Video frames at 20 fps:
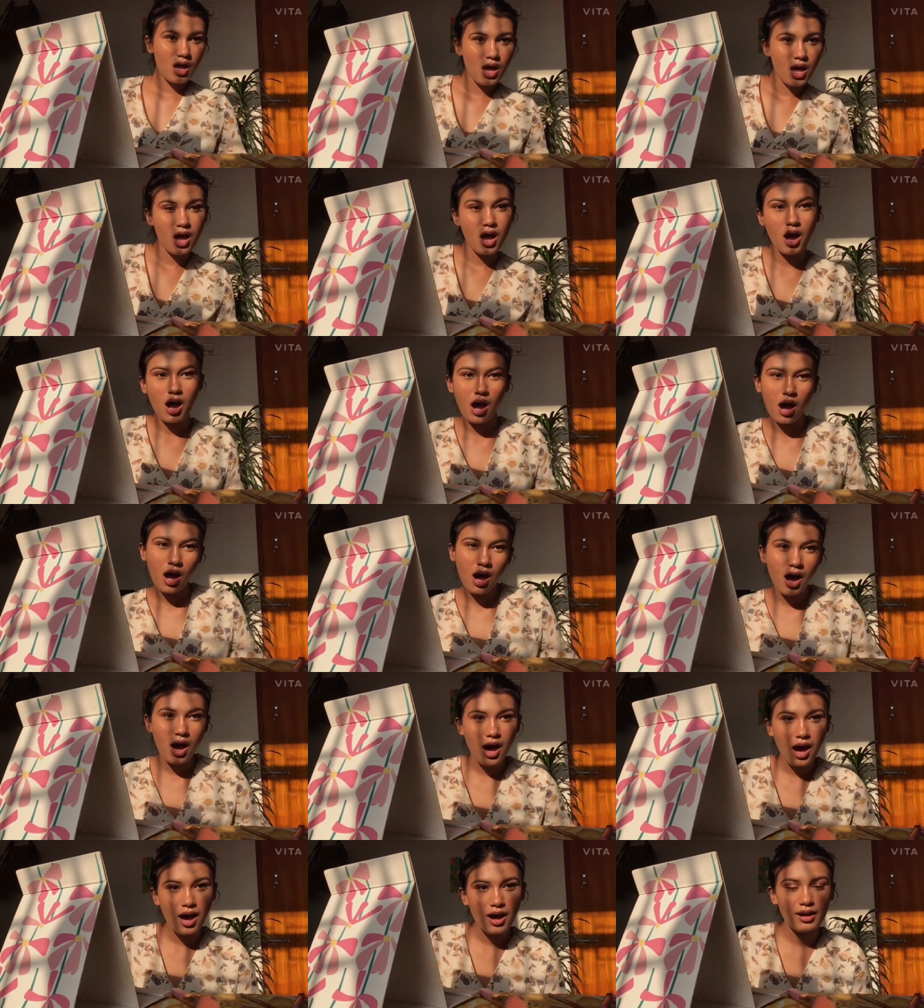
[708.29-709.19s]
After then
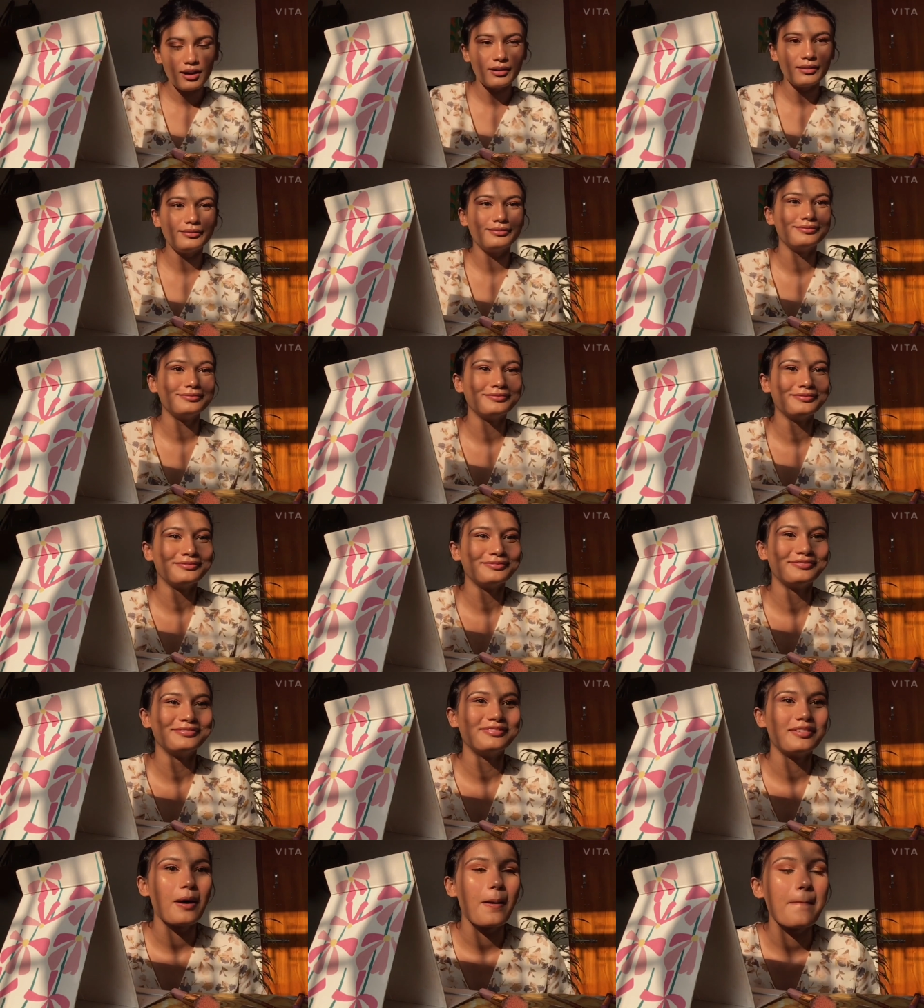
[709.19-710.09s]
I'll be
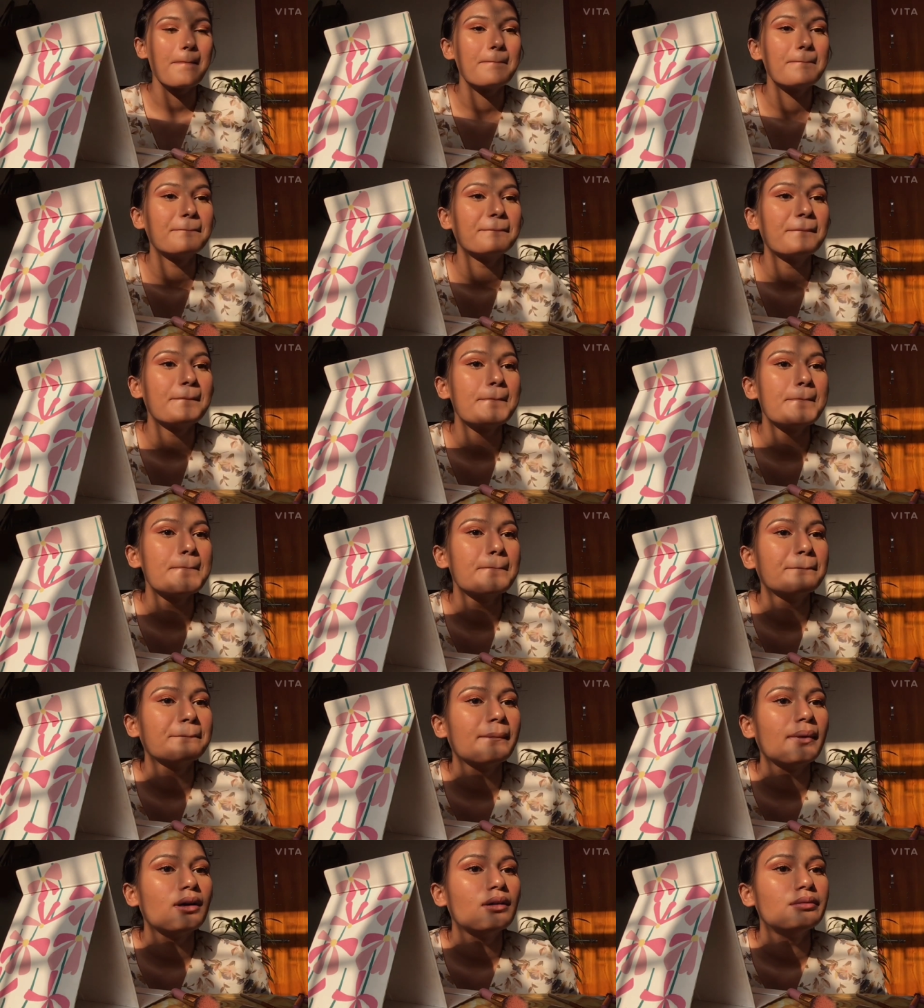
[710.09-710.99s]
dancing, I
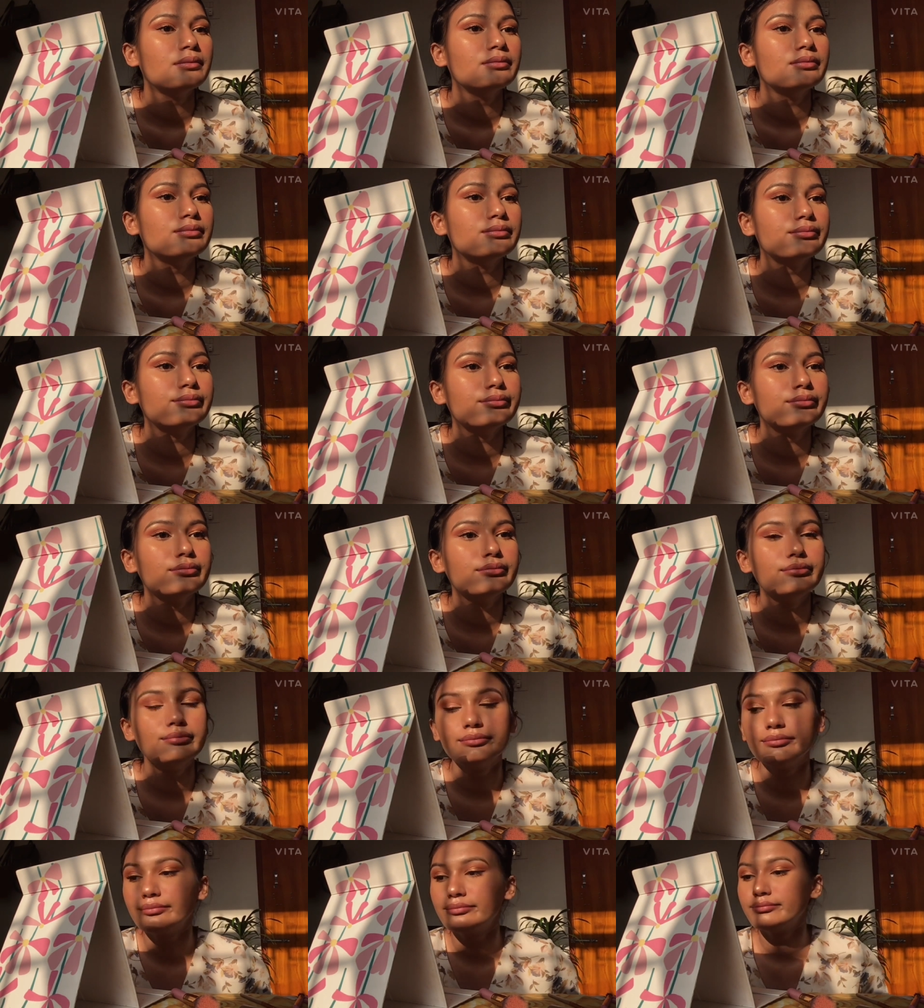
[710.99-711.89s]
don't know,
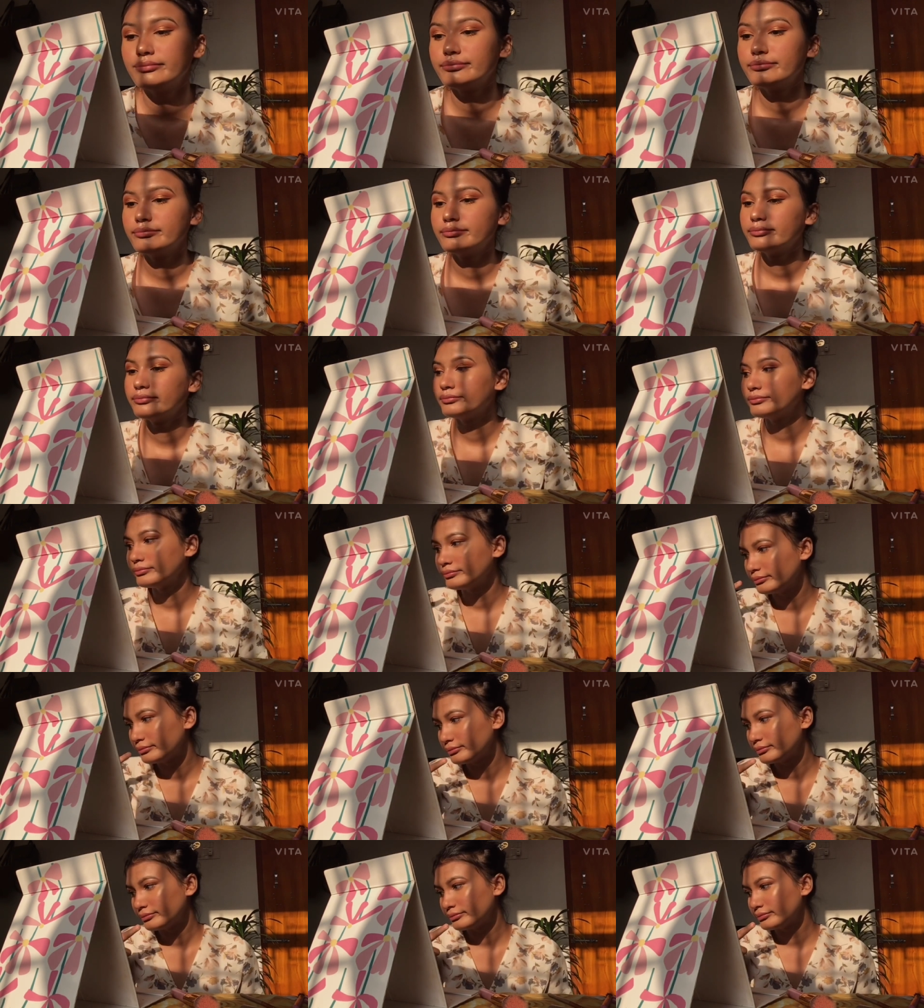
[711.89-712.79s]
I look shit over here.
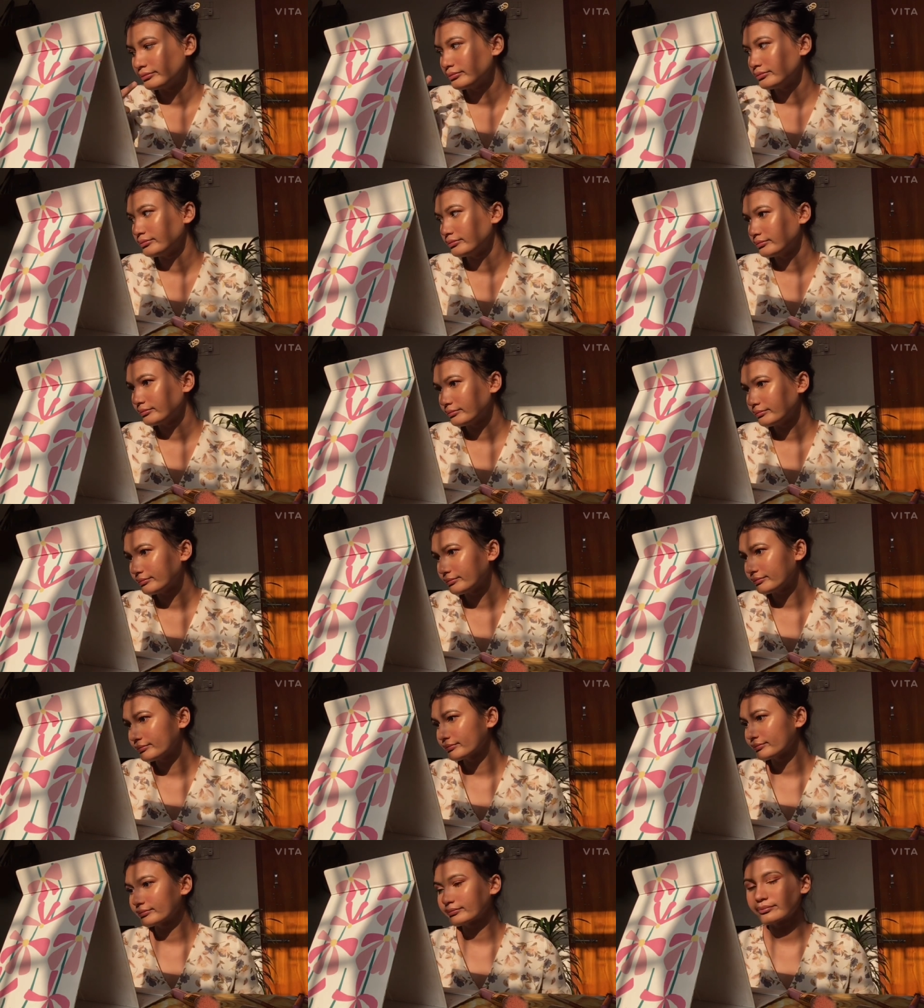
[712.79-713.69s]

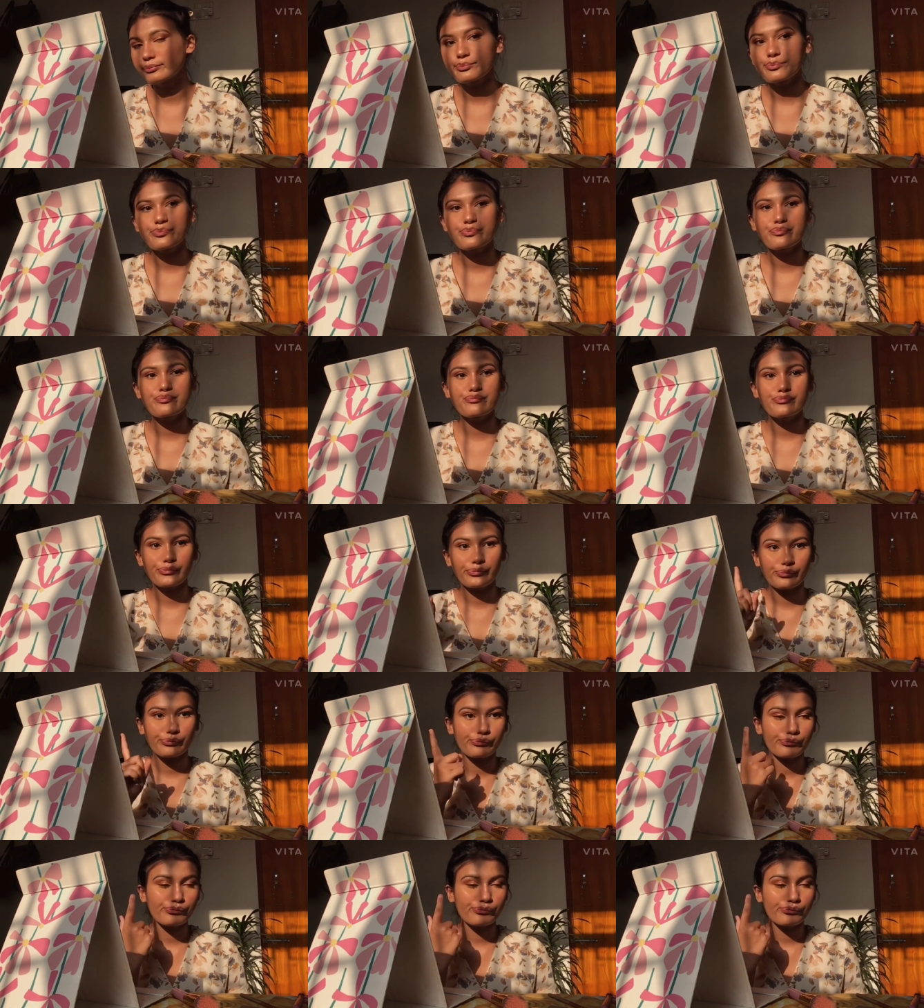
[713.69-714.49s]
Dancing, and I just